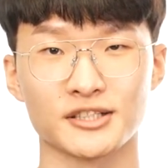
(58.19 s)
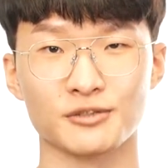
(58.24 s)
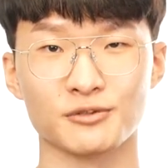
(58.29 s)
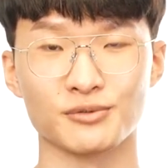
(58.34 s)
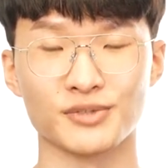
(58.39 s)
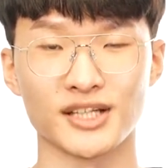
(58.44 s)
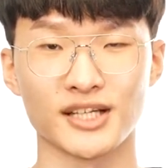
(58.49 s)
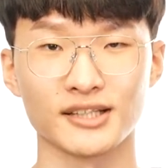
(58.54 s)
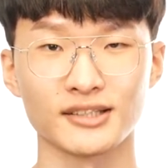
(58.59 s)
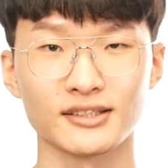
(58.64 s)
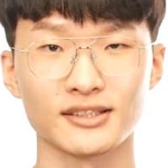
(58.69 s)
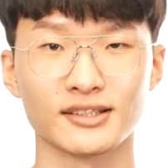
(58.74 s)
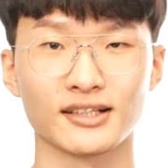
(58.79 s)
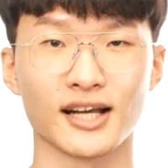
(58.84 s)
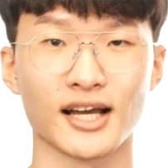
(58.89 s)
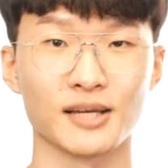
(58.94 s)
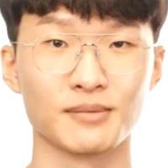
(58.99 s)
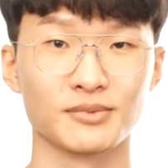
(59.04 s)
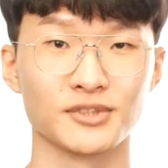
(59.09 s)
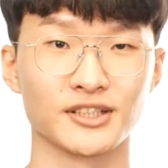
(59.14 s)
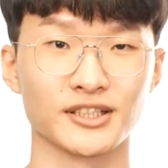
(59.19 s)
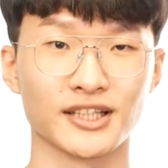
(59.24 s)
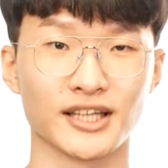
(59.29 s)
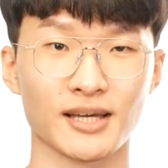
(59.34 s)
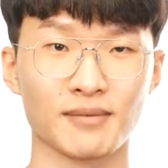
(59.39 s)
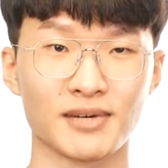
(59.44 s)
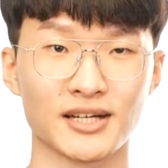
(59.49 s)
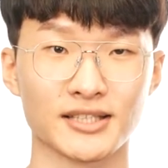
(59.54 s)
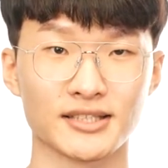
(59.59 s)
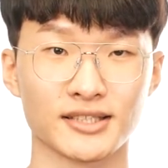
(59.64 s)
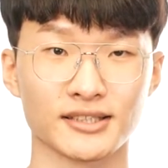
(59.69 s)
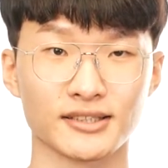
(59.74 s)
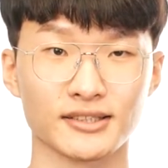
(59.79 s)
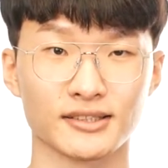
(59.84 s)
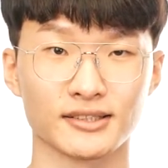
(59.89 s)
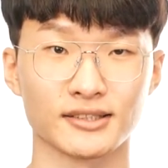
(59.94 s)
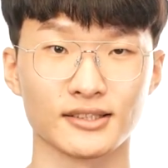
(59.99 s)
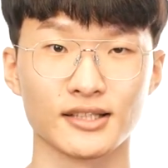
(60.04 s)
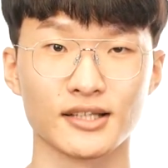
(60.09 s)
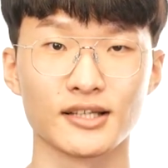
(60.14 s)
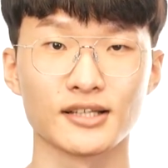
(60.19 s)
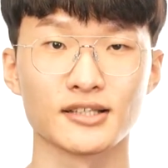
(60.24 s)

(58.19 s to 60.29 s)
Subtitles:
who develops a library for service